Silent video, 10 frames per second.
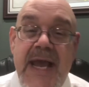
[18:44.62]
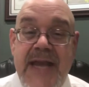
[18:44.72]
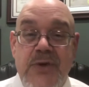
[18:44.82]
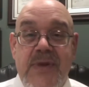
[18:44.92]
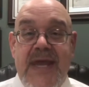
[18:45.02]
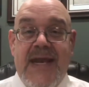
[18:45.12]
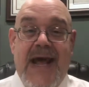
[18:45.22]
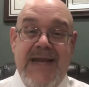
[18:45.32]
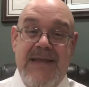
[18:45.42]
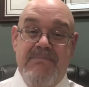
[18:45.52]
and you
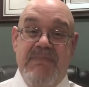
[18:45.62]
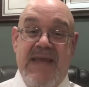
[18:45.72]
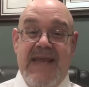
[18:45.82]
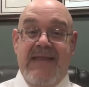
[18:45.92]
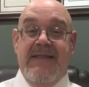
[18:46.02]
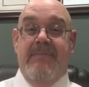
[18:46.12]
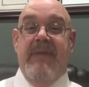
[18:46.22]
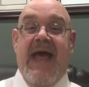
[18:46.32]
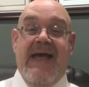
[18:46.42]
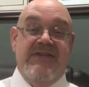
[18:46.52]
cannot impede the
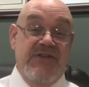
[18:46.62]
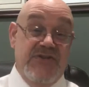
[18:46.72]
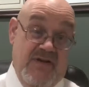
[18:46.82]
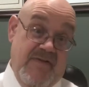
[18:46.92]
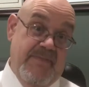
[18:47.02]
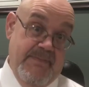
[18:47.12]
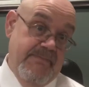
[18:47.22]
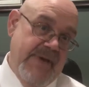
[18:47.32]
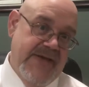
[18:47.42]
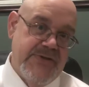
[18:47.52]
passage of
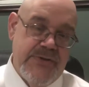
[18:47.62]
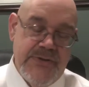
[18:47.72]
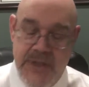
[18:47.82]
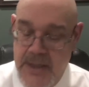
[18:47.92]
passengers.